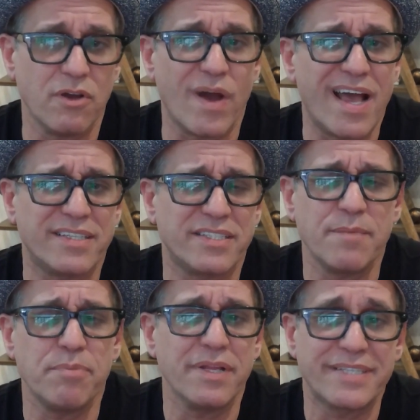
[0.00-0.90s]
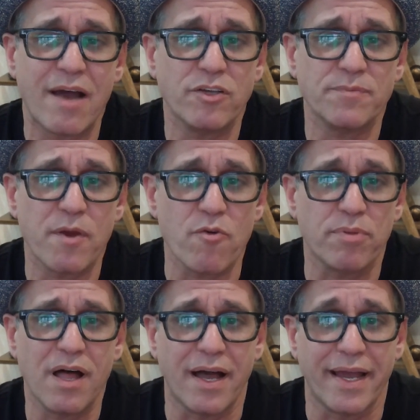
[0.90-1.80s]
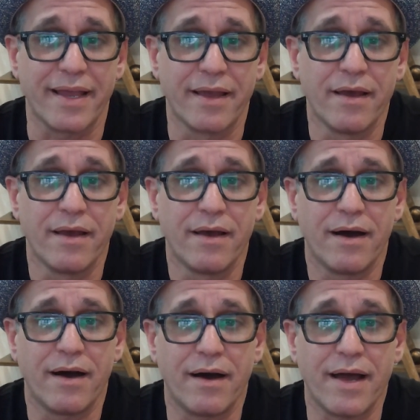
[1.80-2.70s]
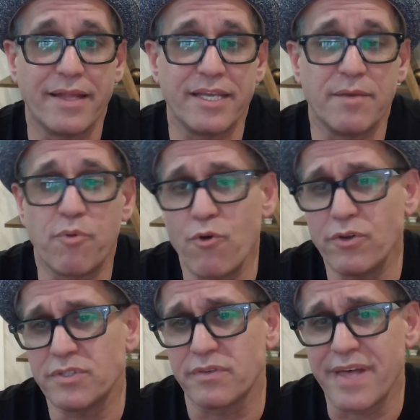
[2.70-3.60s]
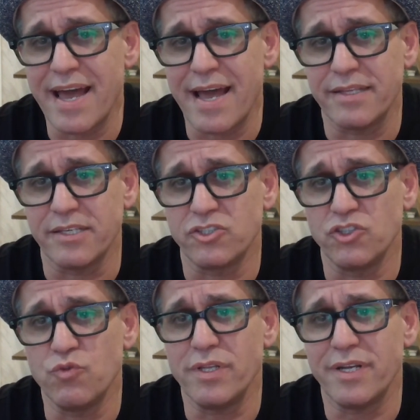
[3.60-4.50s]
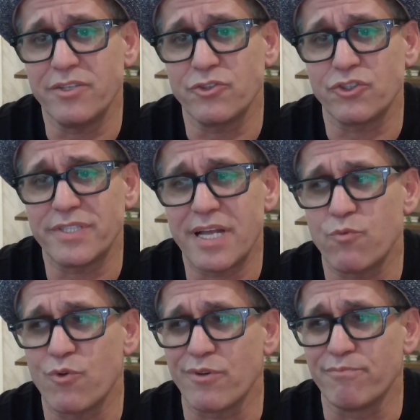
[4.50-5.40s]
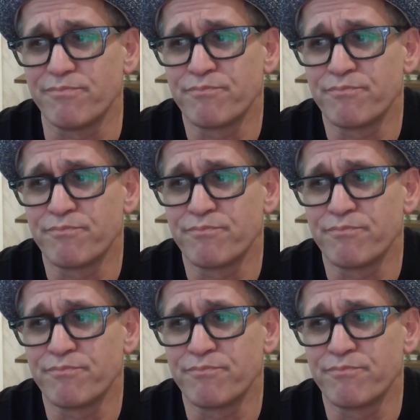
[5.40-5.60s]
as simple as how is my reply? And the importance of that is you want to understand when